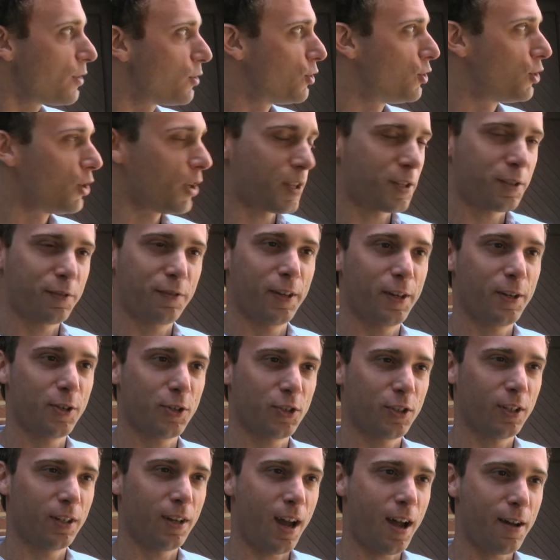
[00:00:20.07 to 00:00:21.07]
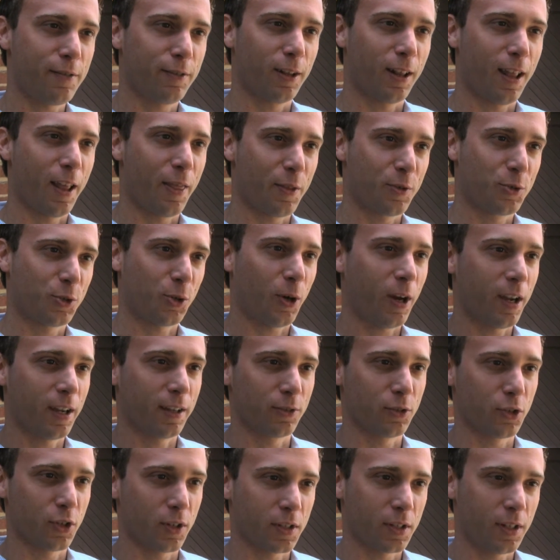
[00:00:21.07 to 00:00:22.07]
just finished a novel on the
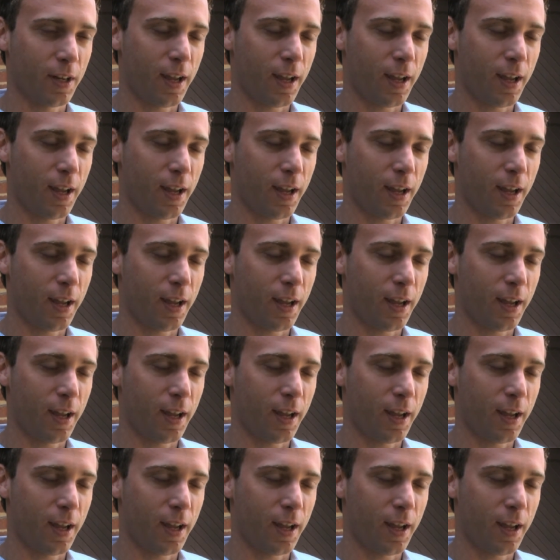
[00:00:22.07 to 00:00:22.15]
train just